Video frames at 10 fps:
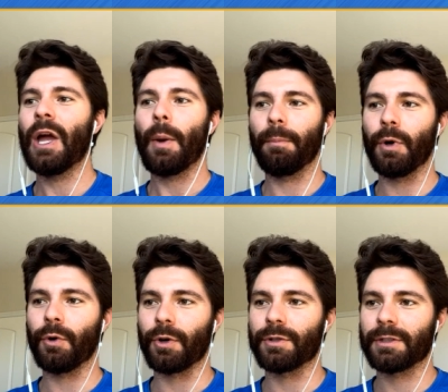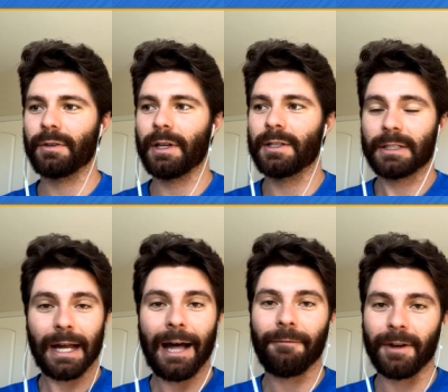Motors because
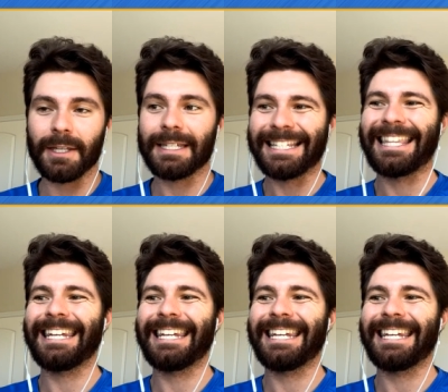confidence is the